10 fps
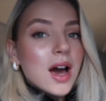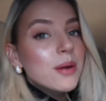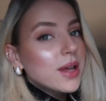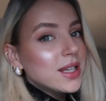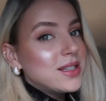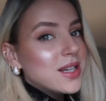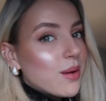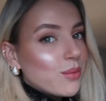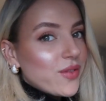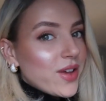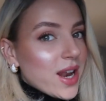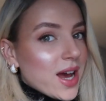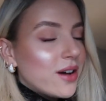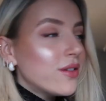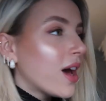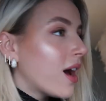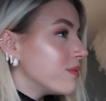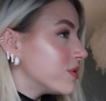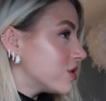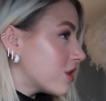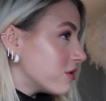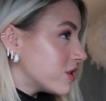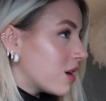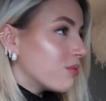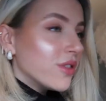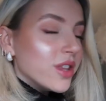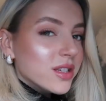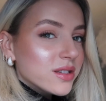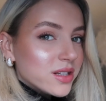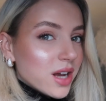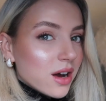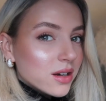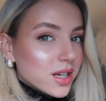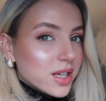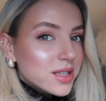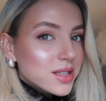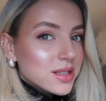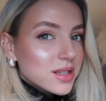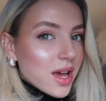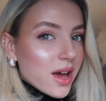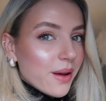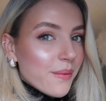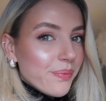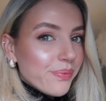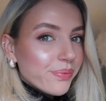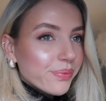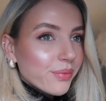I'm like done with it now. Like, I'm so done with this darkness. I